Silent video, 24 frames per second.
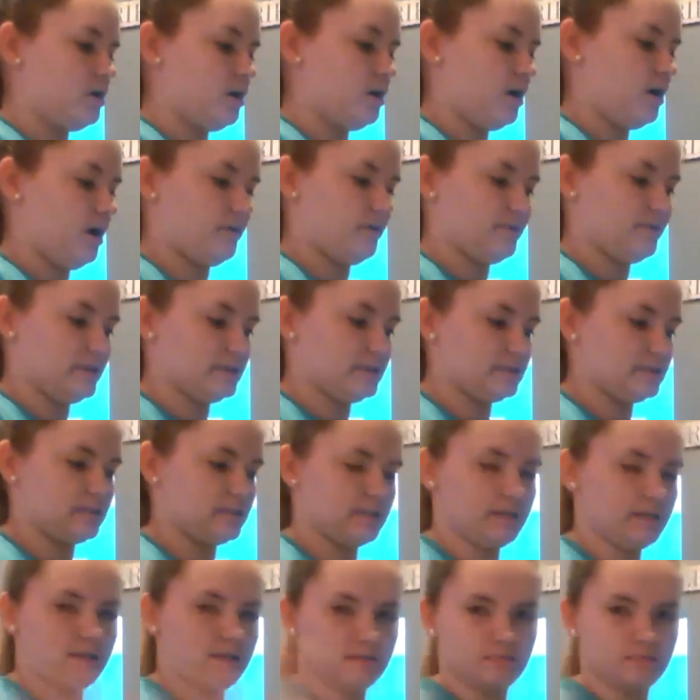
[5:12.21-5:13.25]

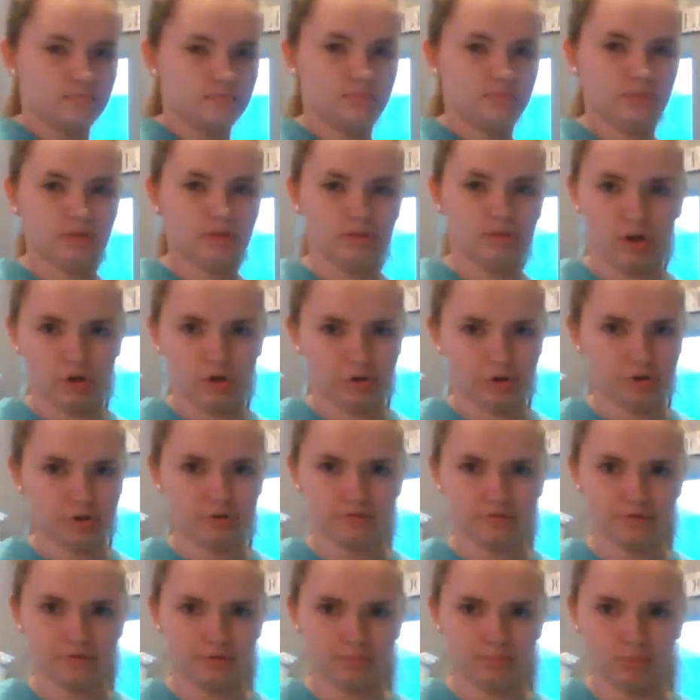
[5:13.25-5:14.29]
Obviously, longer
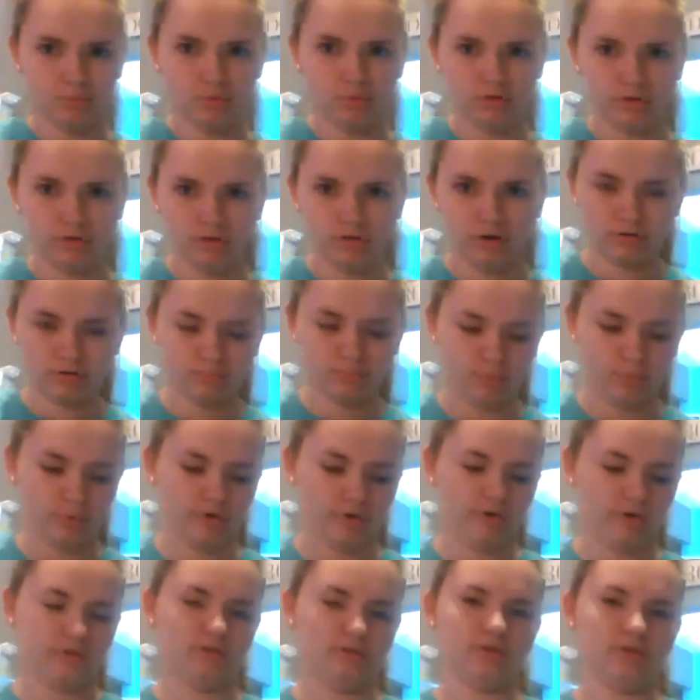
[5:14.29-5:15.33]
for more
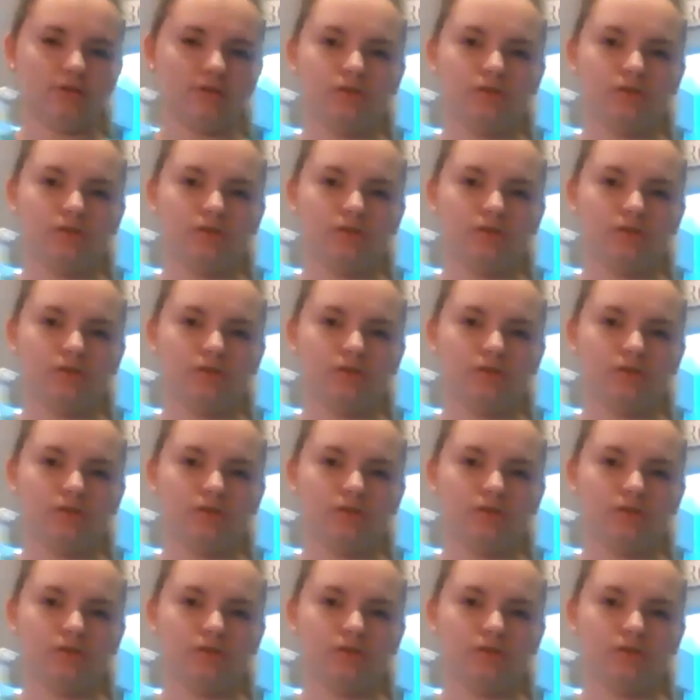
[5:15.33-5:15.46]
hard-boiled,